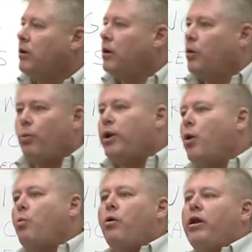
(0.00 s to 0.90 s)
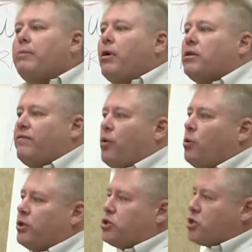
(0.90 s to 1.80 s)
We don't worry about the
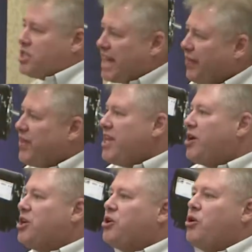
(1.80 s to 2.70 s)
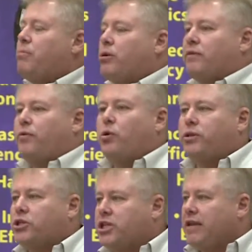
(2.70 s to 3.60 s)
voltage. There's nothing you can do about the
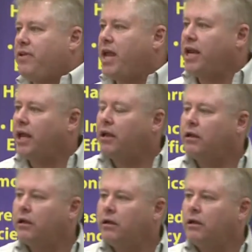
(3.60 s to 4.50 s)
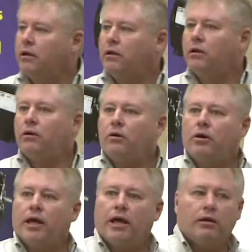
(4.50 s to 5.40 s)
voltage, deviating it.
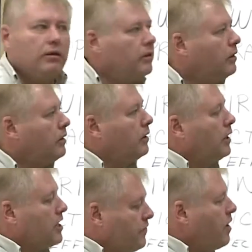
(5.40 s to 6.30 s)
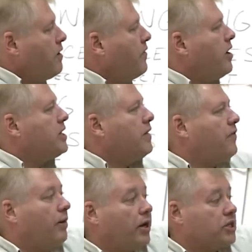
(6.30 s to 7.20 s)
Okay? It's very, very difficult.
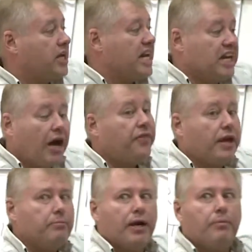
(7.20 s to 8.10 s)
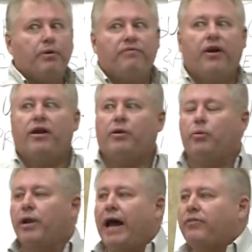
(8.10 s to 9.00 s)
I'm not going to say nothing, but you would
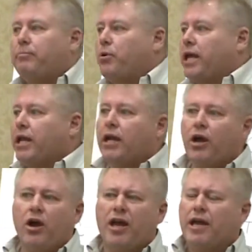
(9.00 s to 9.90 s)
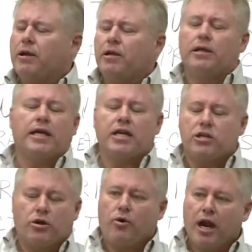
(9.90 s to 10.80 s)
have to put in
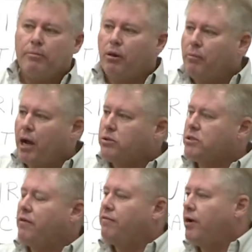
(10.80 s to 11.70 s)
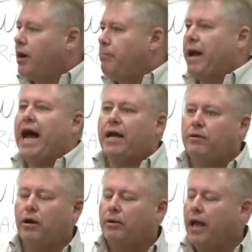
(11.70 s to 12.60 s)
incredible amounts of
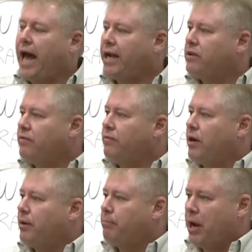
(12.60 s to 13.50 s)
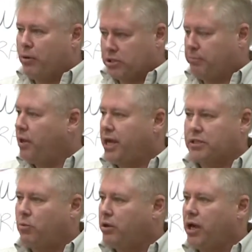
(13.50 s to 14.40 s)
active power supplies and
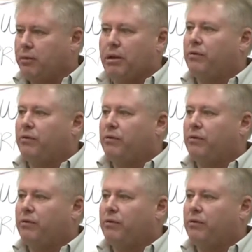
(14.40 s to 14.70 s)
whatnot to be able to